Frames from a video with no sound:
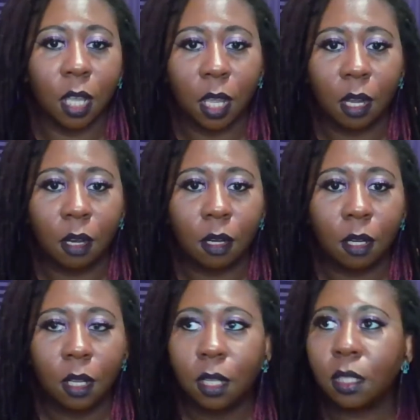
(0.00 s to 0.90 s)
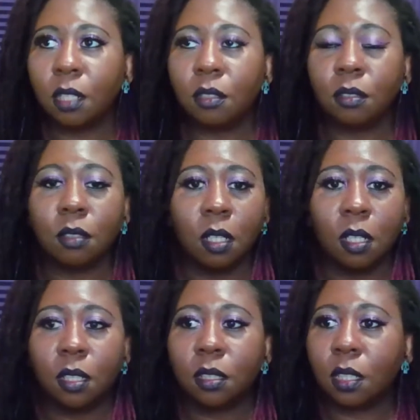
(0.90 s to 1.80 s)
They don't they don't
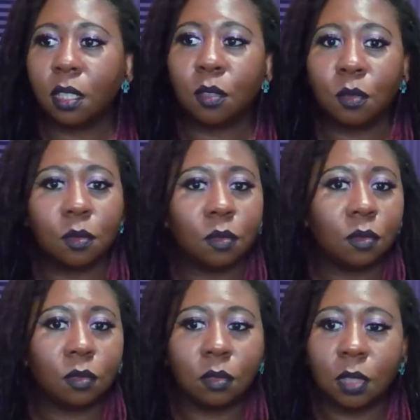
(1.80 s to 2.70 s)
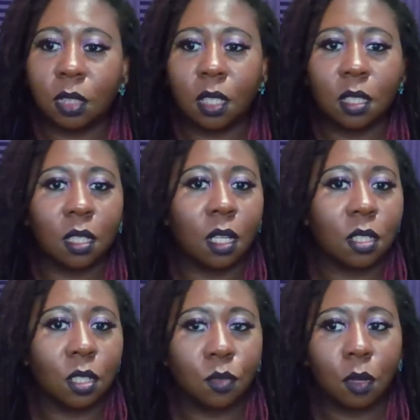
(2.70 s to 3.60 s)
it just rolls off
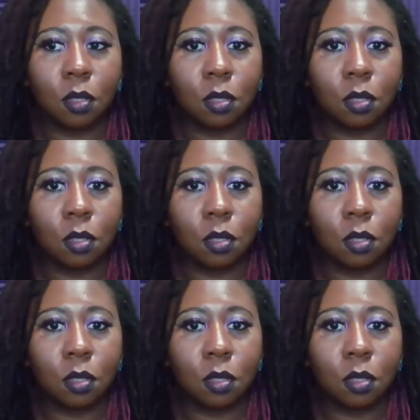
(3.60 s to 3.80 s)
of them.